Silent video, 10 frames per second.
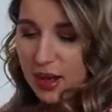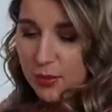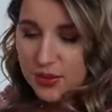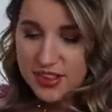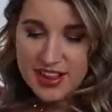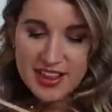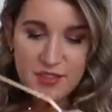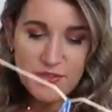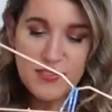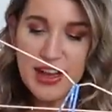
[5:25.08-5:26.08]
up was this
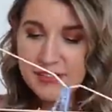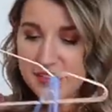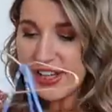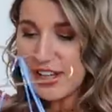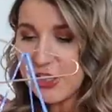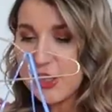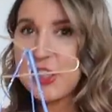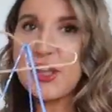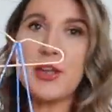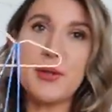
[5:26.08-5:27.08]
very
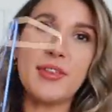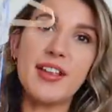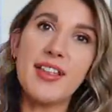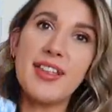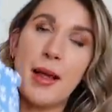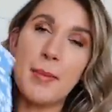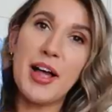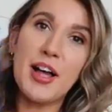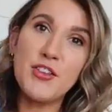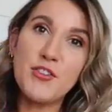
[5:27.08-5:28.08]
cute
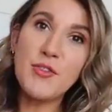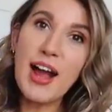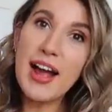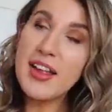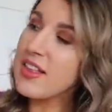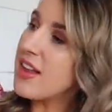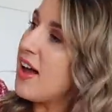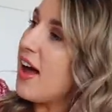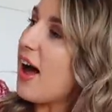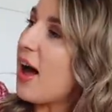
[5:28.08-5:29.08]
summer dress.
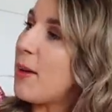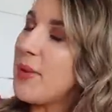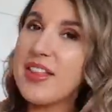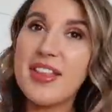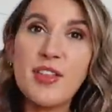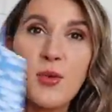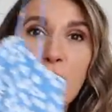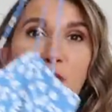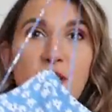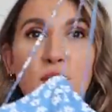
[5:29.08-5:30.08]
It's this
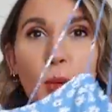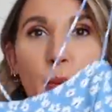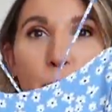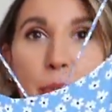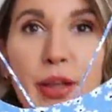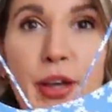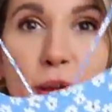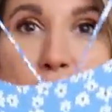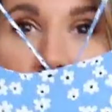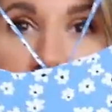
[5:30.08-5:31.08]
gorgeous cobalt blue,